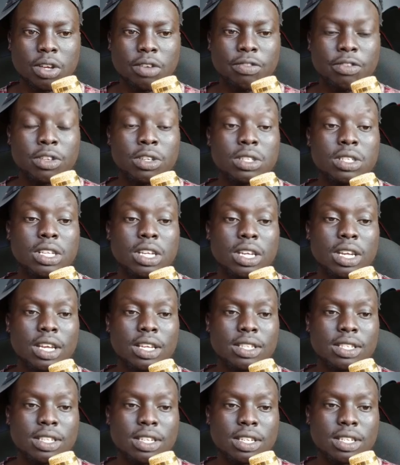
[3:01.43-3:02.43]
you're using
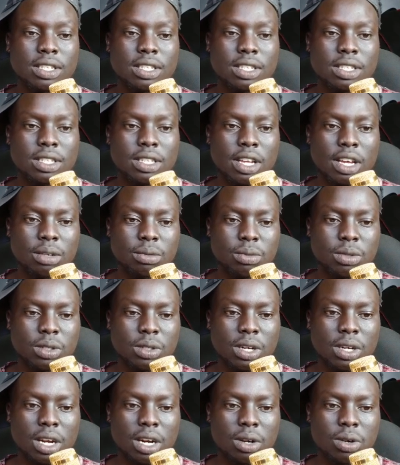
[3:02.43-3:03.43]
Next.js just like me, you
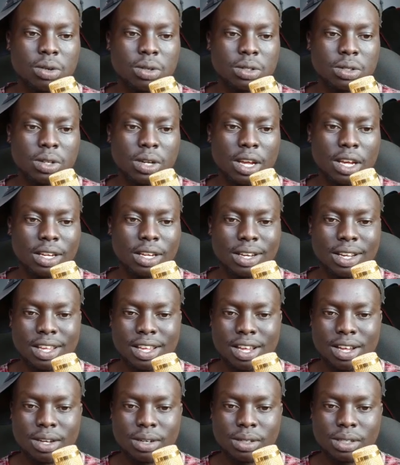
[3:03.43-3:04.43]
gotta go to like
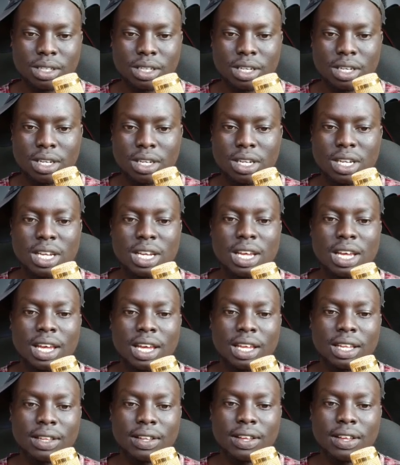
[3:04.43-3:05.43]
layout,
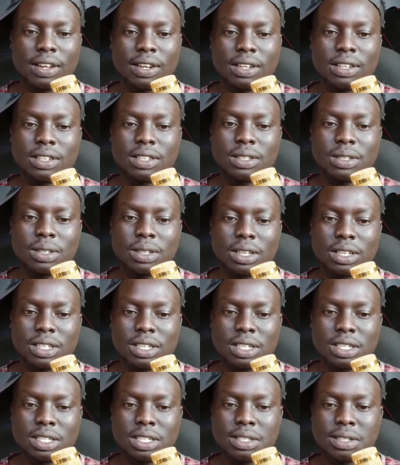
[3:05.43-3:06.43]
and then you can
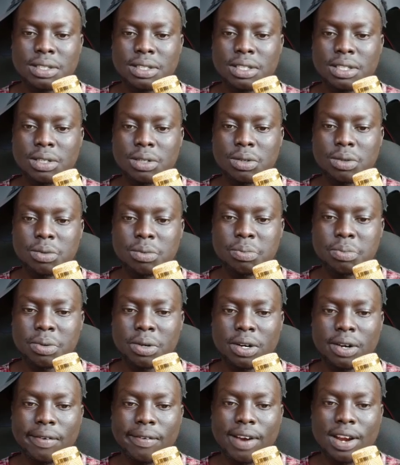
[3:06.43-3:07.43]
just
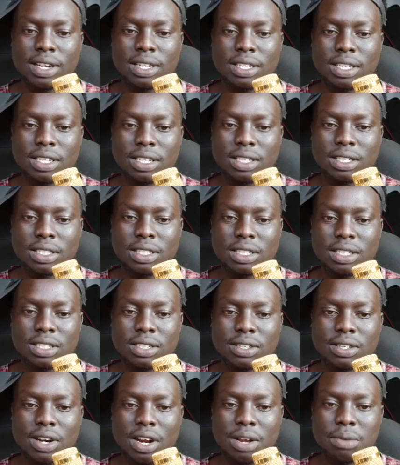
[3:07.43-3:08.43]
put it right here,
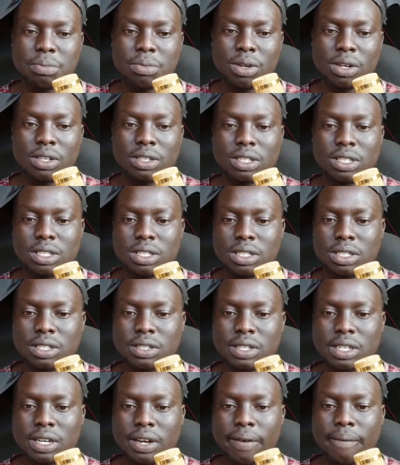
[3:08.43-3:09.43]
just right below the
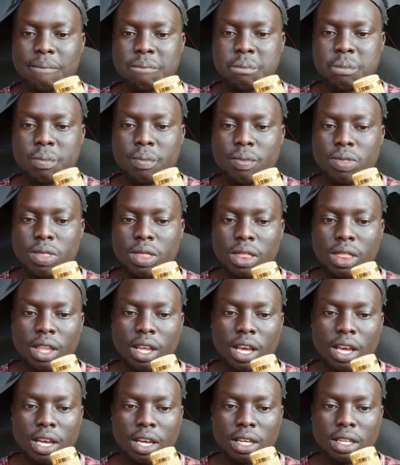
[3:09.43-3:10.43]
children,
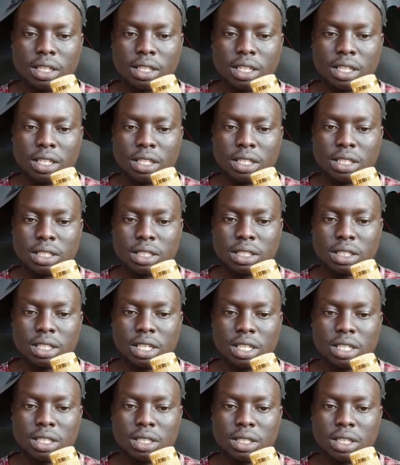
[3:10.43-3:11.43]
and then
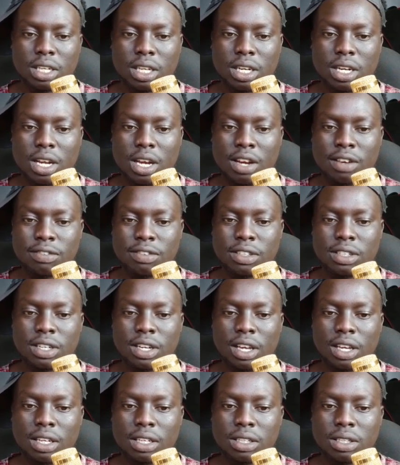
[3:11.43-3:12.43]
yeah, you can have it
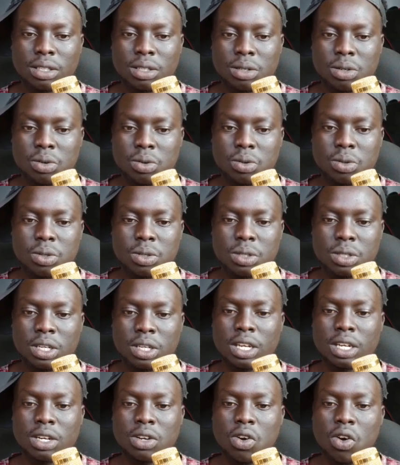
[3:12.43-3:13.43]
like you
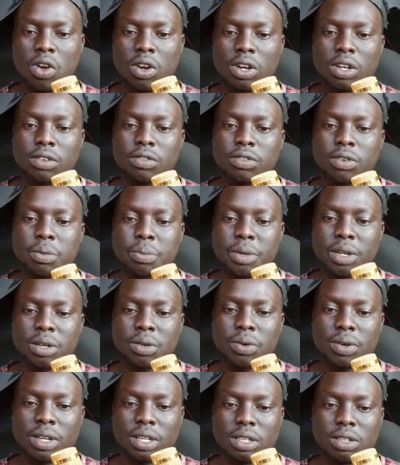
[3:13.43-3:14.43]
can call it from
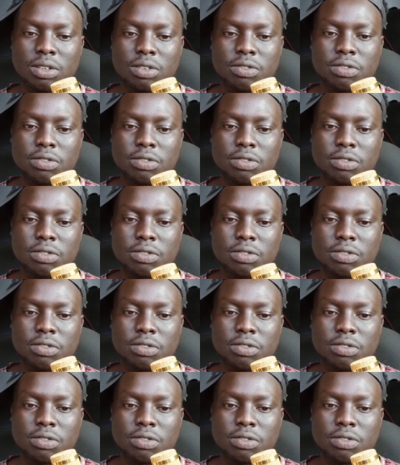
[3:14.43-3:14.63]
anywhere in your